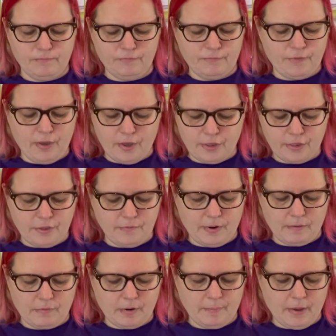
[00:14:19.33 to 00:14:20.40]
1st of
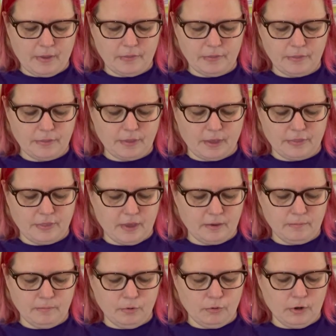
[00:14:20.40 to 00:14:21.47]
every month, I
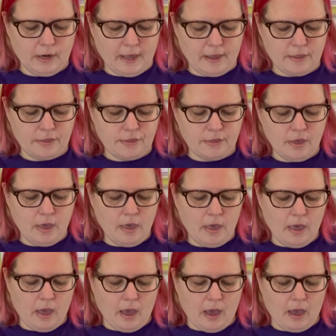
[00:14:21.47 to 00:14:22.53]
think, more or less,
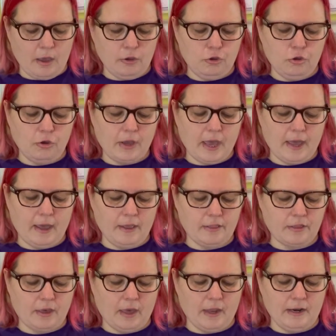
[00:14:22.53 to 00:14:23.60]
you get
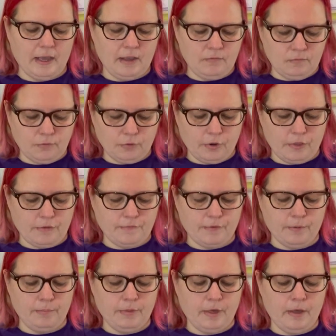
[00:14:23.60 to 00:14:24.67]
an invoice
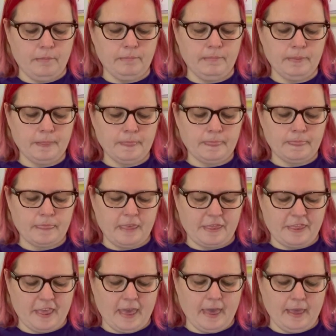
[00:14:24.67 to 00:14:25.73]
from them to
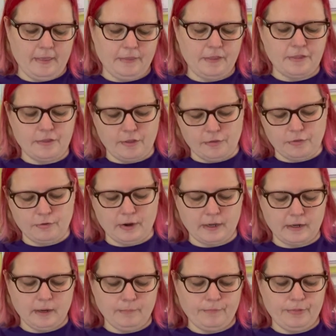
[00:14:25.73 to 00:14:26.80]
say, this is your thread
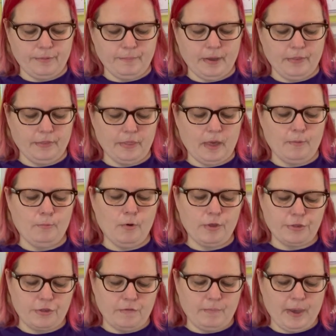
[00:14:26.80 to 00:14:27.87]
club for the month, and
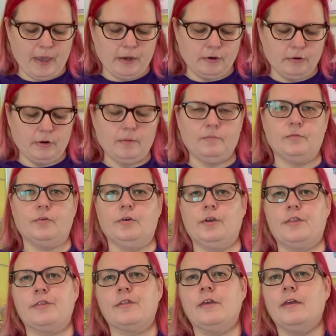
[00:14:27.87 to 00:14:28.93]
once you've paid your
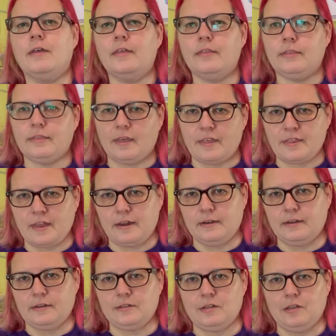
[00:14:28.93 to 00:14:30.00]
invoice, they send
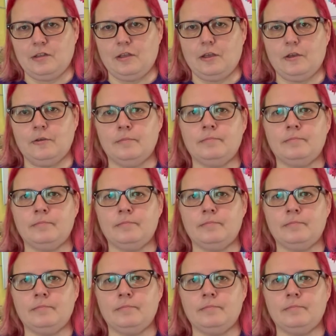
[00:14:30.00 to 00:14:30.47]
it to you.